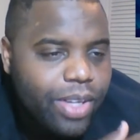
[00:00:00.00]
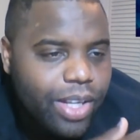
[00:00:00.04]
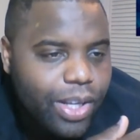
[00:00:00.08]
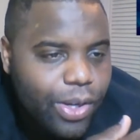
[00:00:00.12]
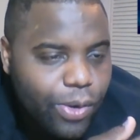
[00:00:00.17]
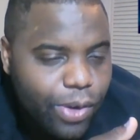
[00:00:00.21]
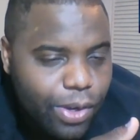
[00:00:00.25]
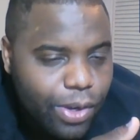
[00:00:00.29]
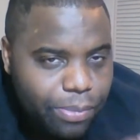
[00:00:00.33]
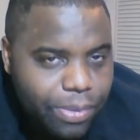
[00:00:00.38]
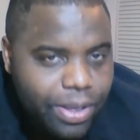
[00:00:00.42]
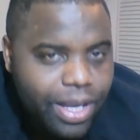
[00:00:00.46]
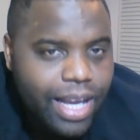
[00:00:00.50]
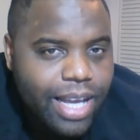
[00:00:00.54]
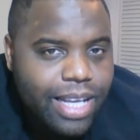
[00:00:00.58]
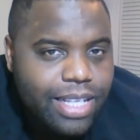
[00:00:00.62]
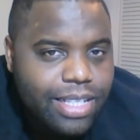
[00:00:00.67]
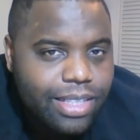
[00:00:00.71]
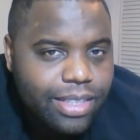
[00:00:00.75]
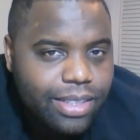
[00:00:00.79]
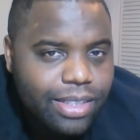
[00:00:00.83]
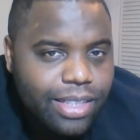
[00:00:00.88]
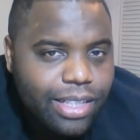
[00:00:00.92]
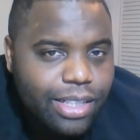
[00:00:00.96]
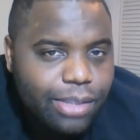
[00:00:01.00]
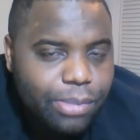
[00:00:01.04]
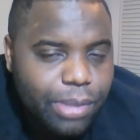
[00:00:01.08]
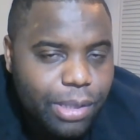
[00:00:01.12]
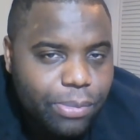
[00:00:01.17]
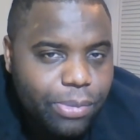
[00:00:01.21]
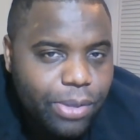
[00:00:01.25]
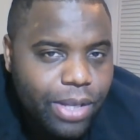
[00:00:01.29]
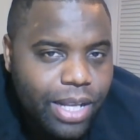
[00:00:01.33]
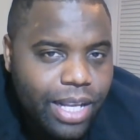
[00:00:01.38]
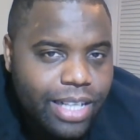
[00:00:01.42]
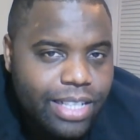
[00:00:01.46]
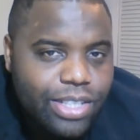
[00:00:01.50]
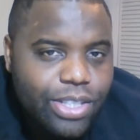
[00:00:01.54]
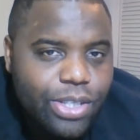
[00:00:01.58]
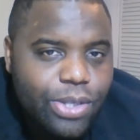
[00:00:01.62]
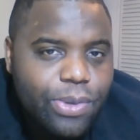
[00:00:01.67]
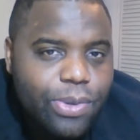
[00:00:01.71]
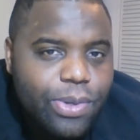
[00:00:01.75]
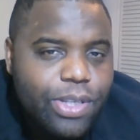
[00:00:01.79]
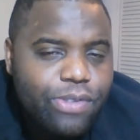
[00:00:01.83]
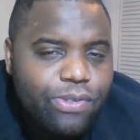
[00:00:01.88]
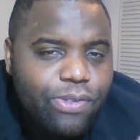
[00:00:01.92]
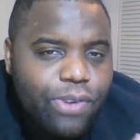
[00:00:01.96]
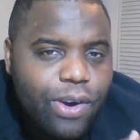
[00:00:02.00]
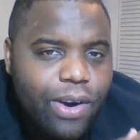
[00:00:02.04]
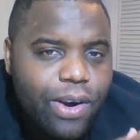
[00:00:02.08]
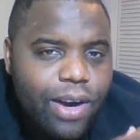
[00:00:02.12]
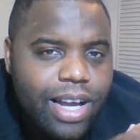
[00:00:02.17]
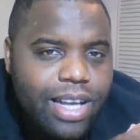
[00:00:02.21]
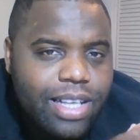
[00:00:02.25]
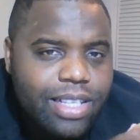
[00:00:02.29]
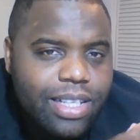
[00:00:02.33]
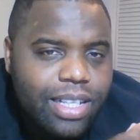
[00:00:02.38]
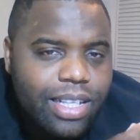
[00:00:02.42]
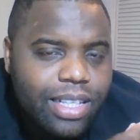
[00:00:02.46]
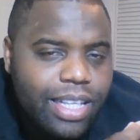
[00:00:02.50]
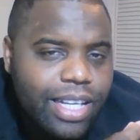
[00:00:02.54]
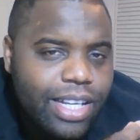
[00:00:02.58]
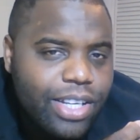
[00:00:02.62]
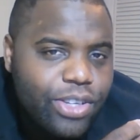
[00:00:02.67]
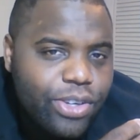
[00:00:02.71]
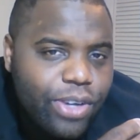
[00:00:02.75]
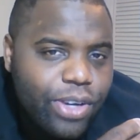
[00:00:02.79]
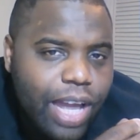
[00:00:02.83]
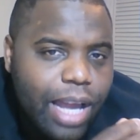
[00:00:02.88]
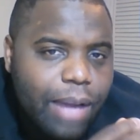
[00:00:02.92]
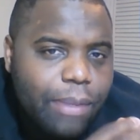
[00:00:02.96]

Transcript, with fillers: going past Little Big Planet 2 as far as the things you're